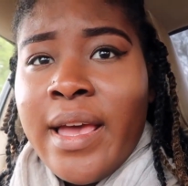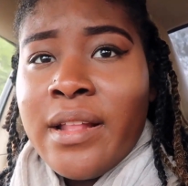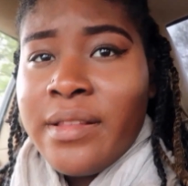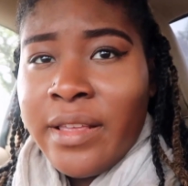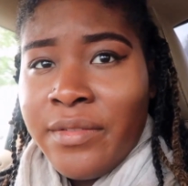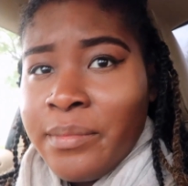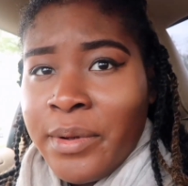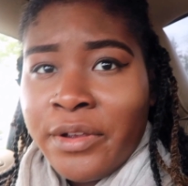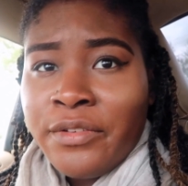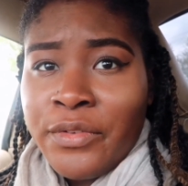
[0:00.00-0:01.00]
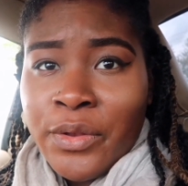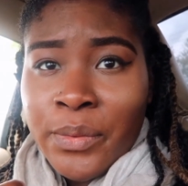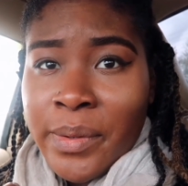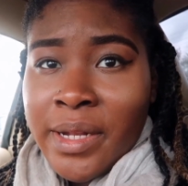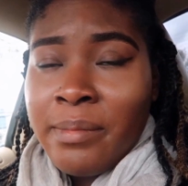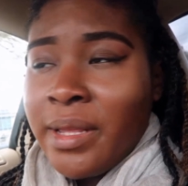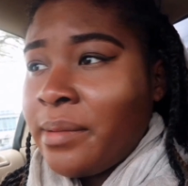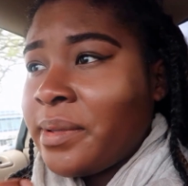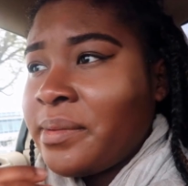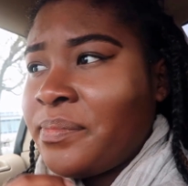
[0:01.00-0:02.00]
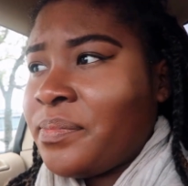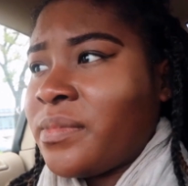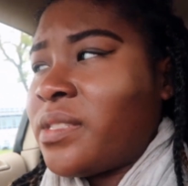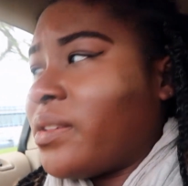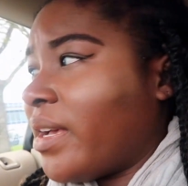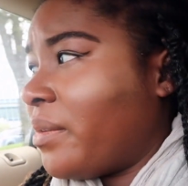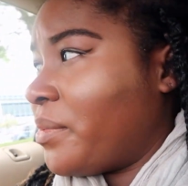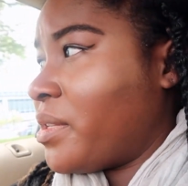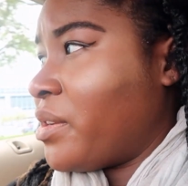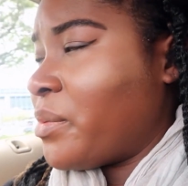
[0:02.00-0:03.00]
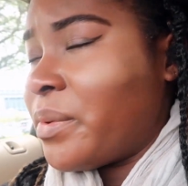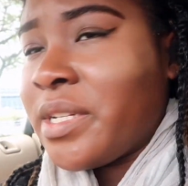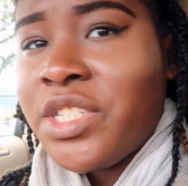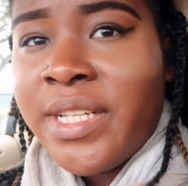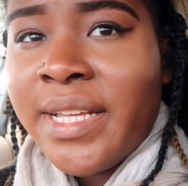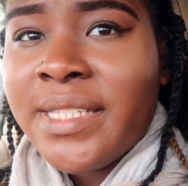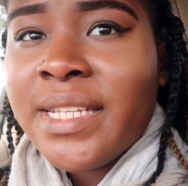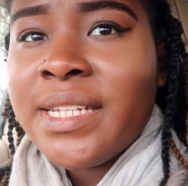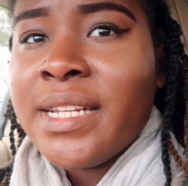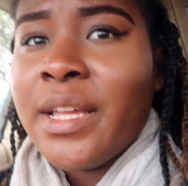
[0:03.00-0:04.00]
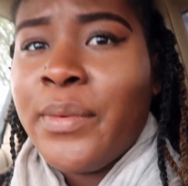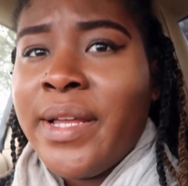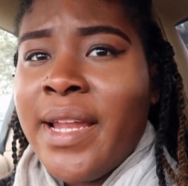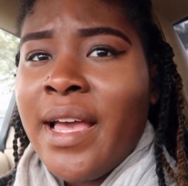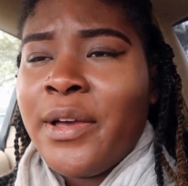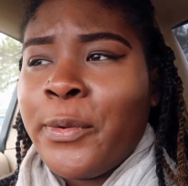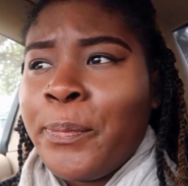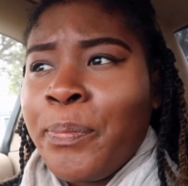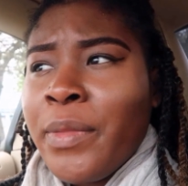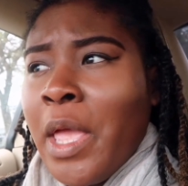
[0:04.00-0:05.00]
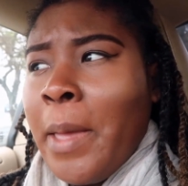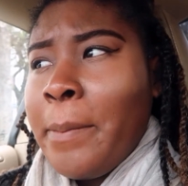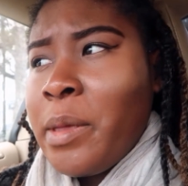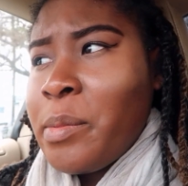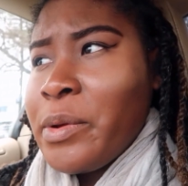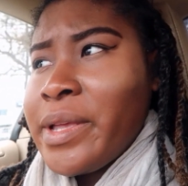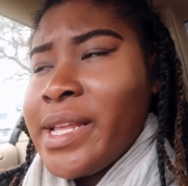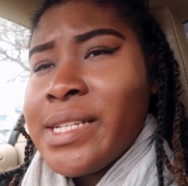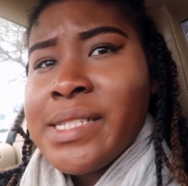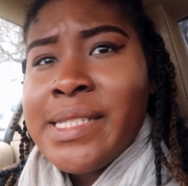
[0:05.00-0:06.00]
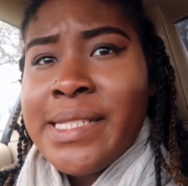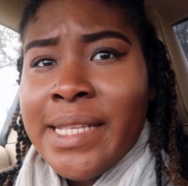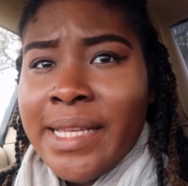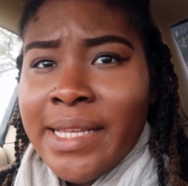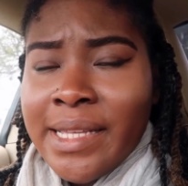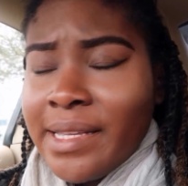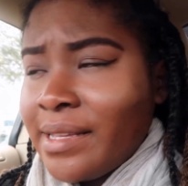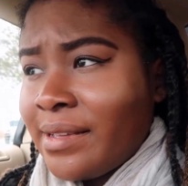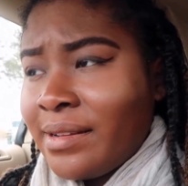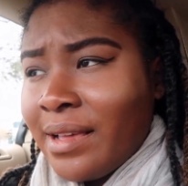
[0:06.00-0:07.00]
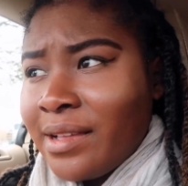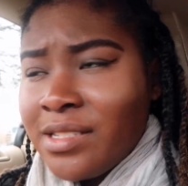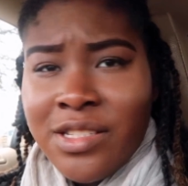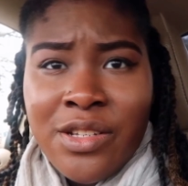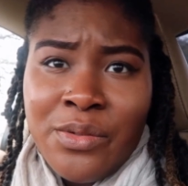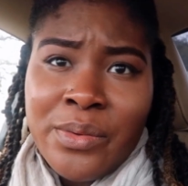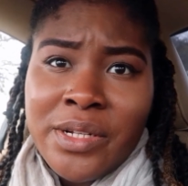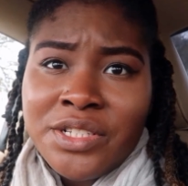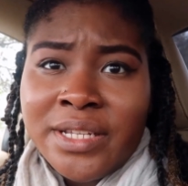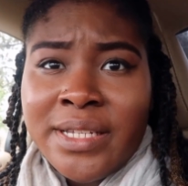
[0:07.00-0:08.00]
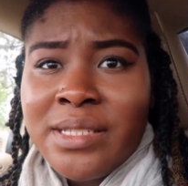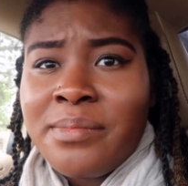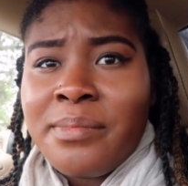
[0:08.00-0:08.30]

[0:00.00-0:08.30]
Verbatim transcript: after giving birth, you and the baby, so I really don't want a chance. And then like right now people are getting sick, and I just don't want a chance.